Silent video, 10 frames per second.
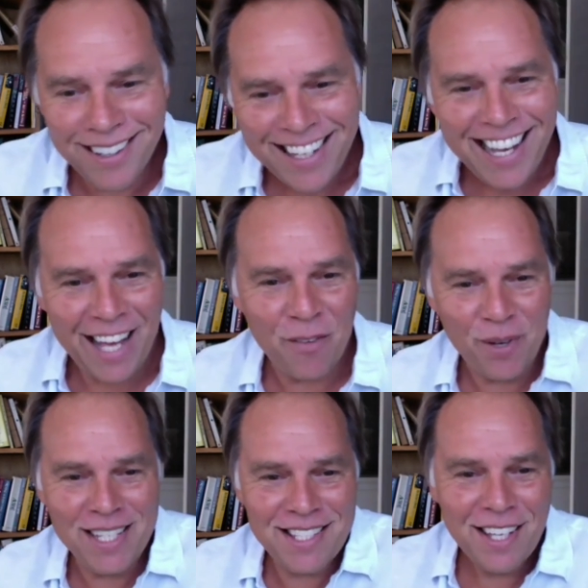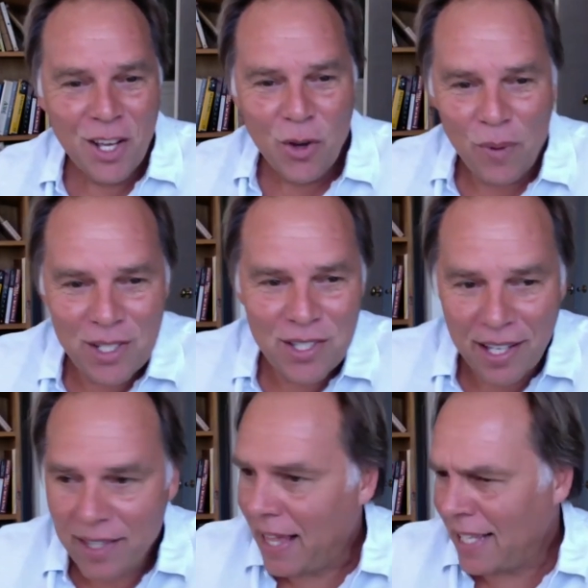And when it's
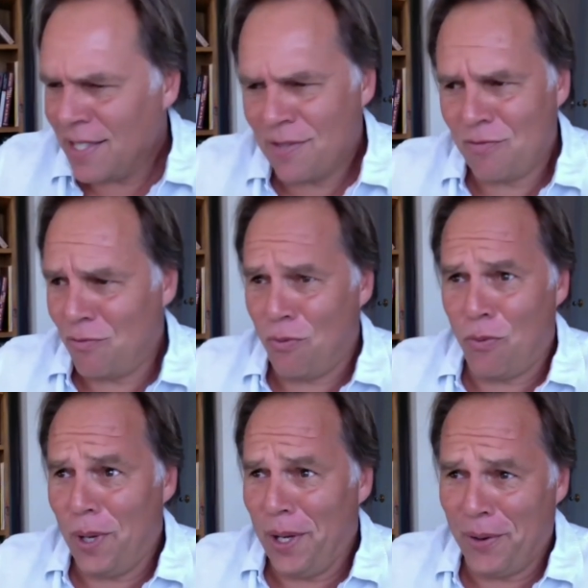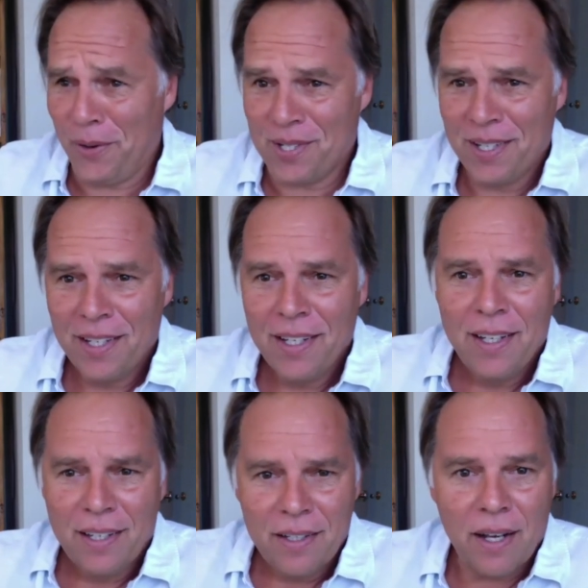like, that's weird.
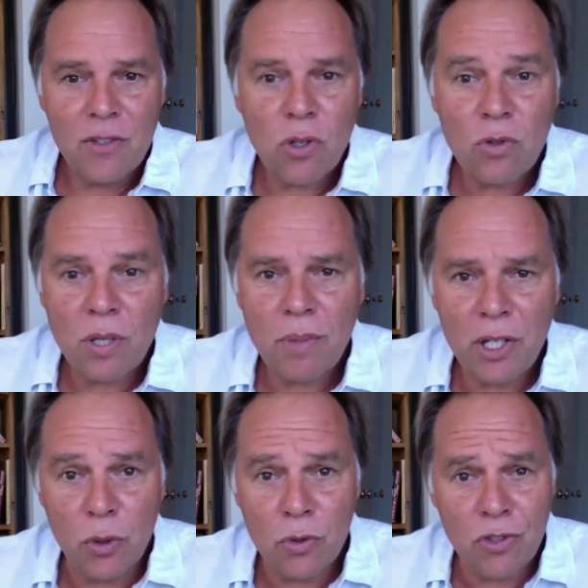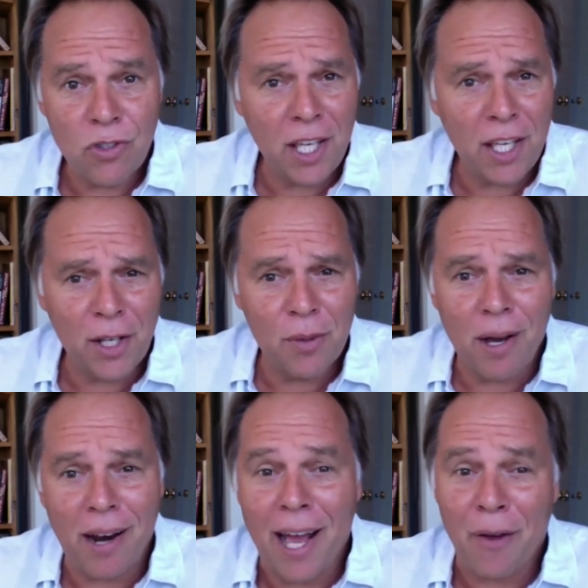Yeah. So somebody who's thinking
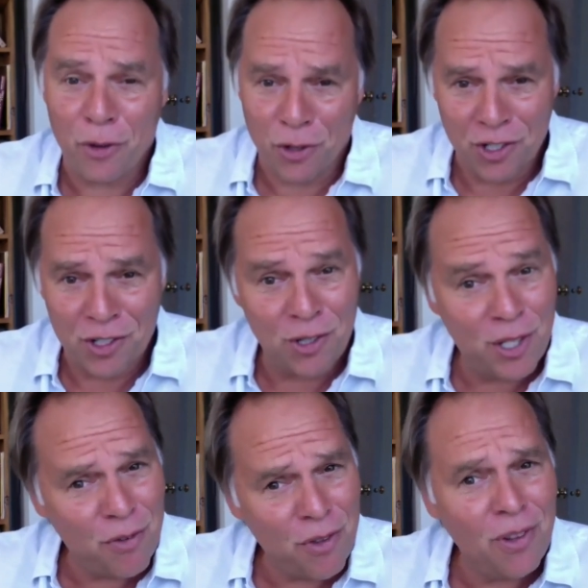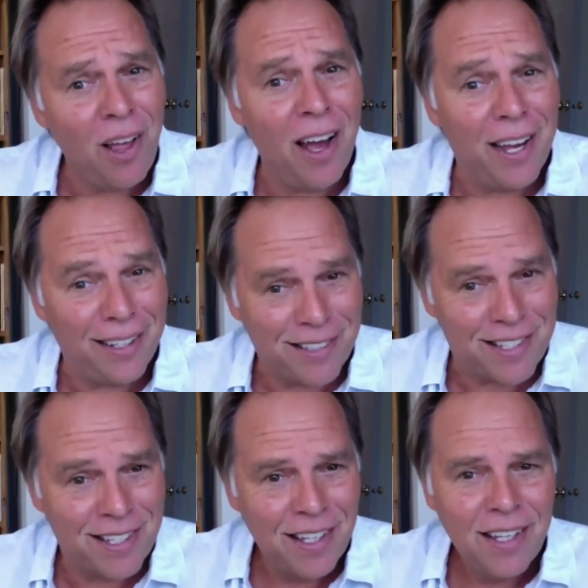about how they're going to deliver their
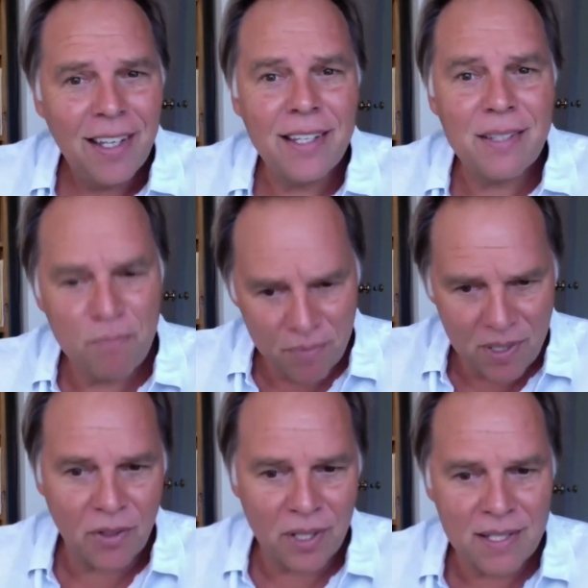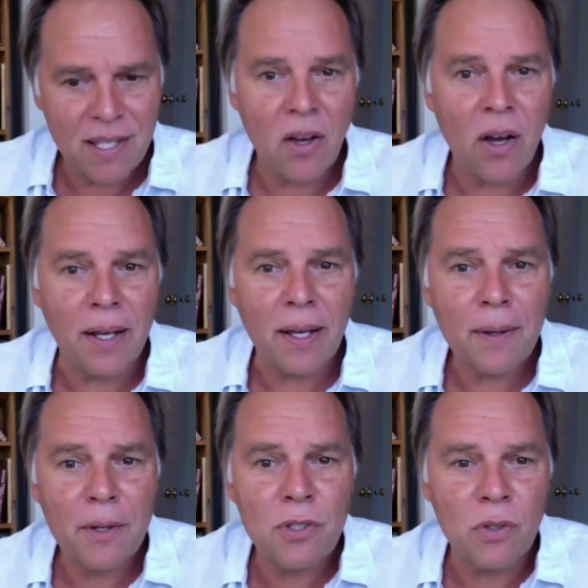lines is clearly psychotic,
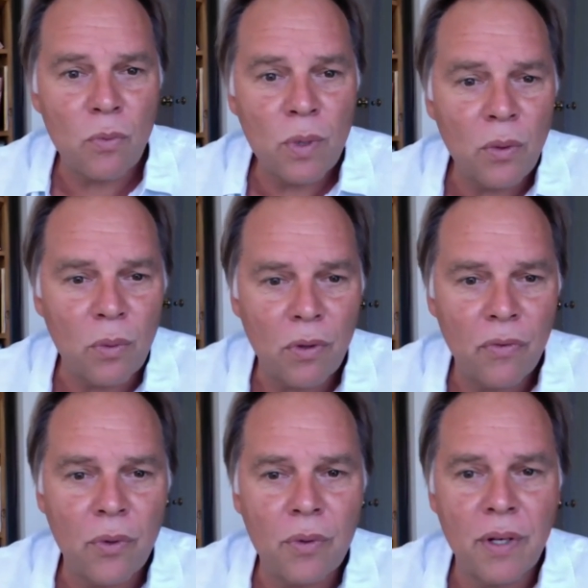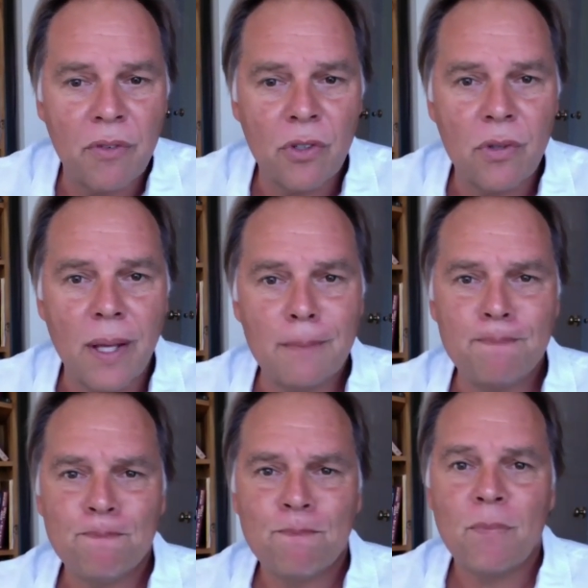because in the real world, no one would ever do that
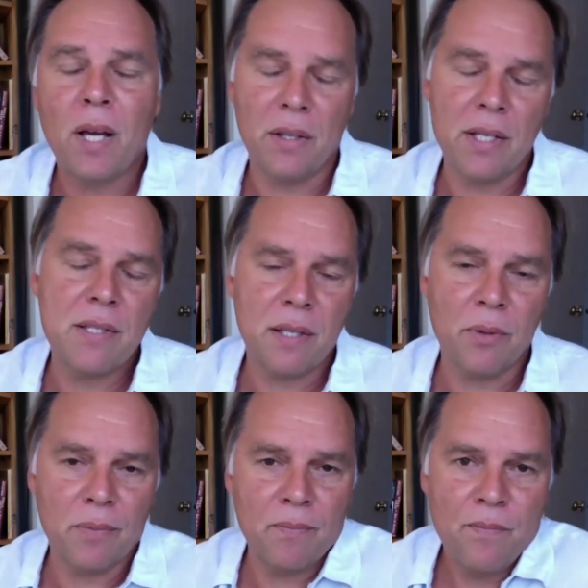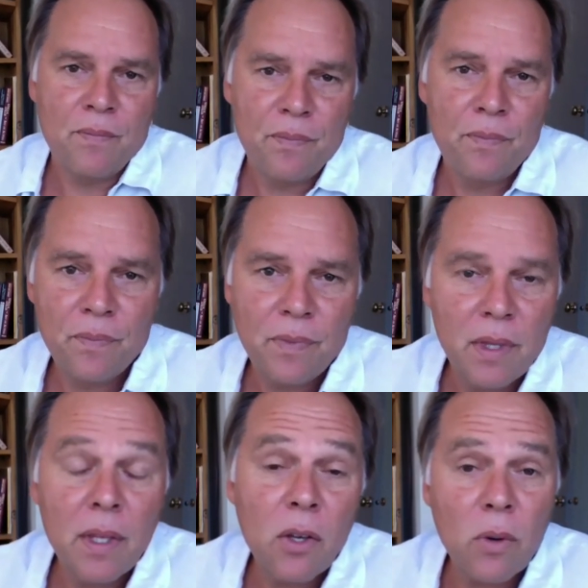unless they were
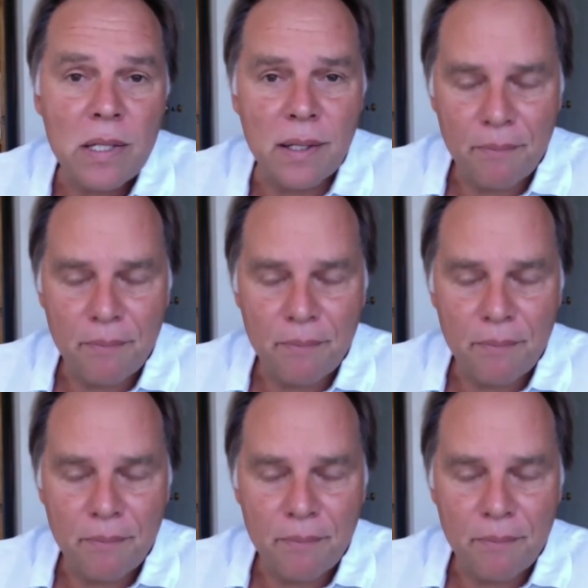crazy.